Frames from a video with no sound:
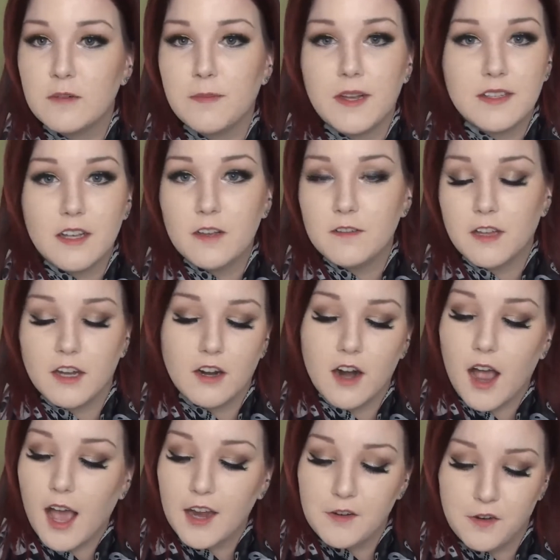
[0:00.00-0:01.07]
myself later.
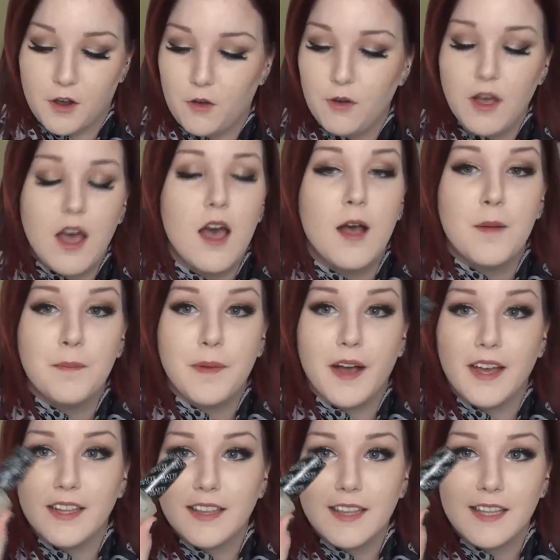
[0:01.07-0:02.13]
I don't know. But
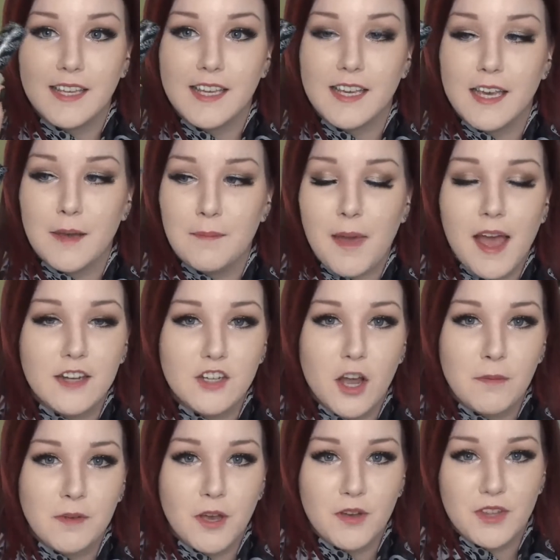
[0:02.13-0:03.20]
the matte top
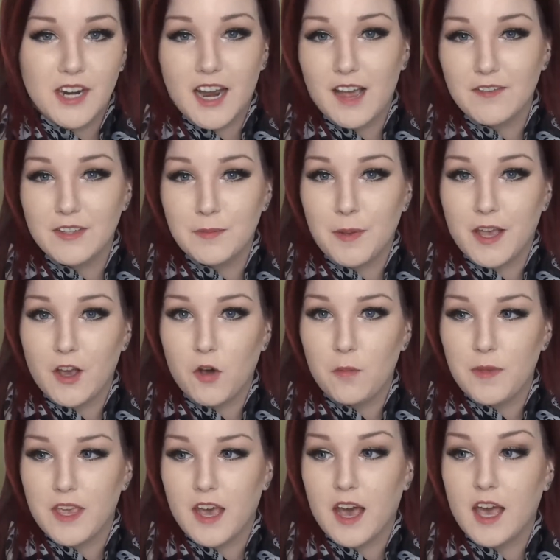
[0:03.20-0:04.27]
coat that I have is by
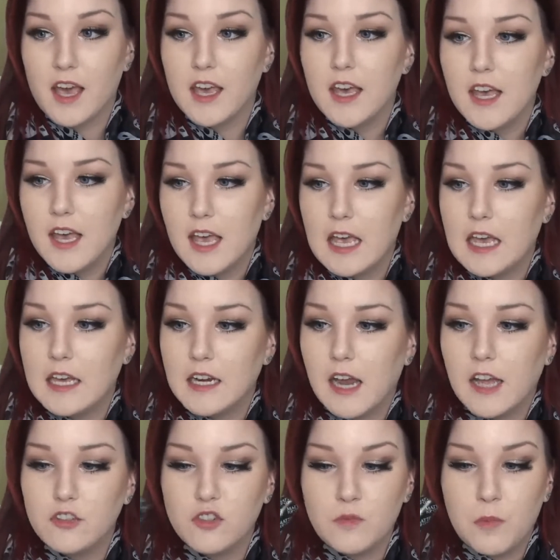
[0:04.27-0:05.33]
OPI, and I
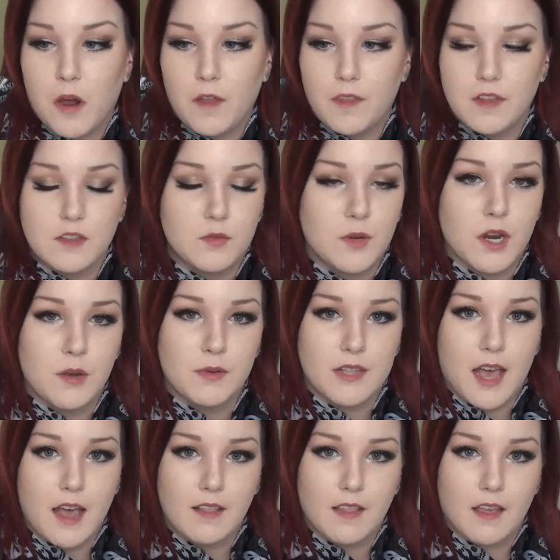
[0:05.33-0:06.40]
just bought this when I was
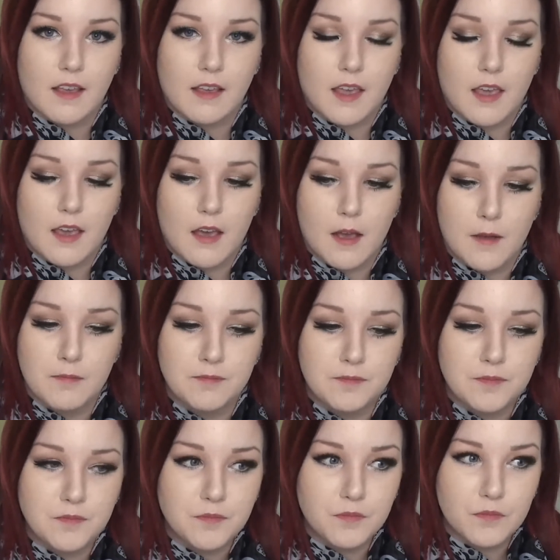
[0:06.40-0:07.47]
at, like, a
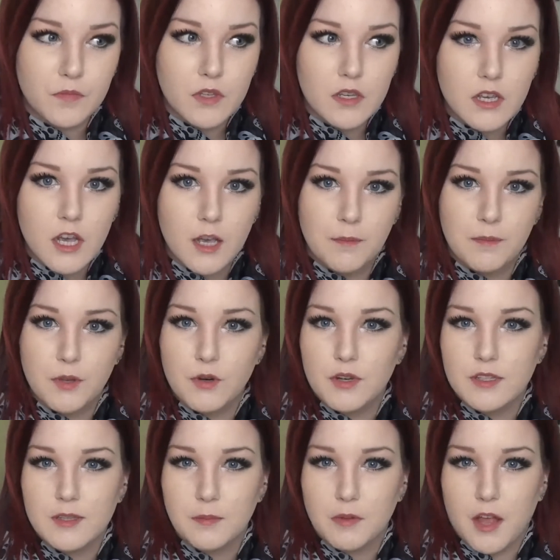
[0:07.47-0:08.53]
beauty
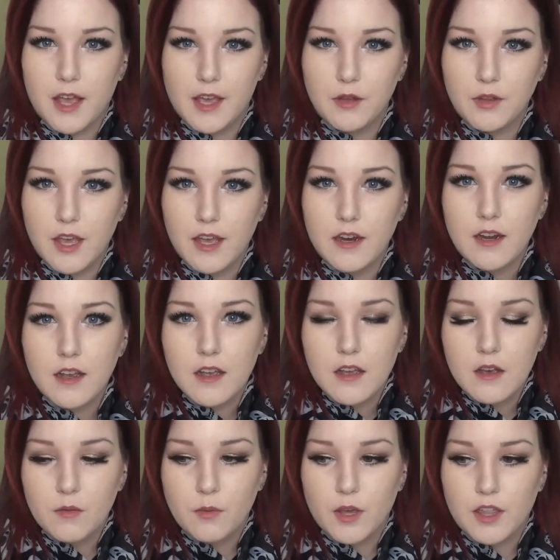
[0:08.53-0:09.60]
supply outlet
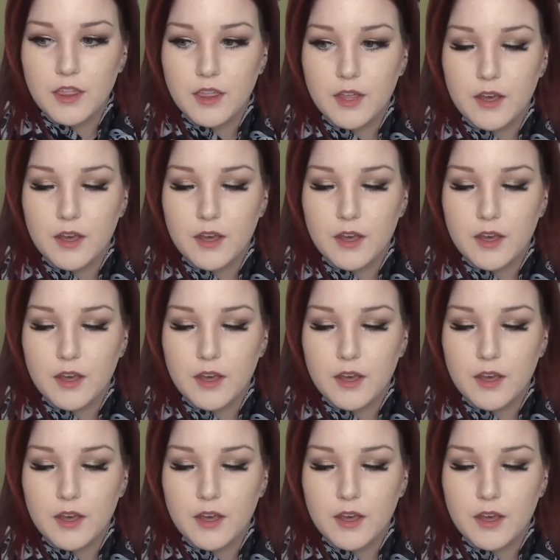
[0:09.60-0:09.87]
with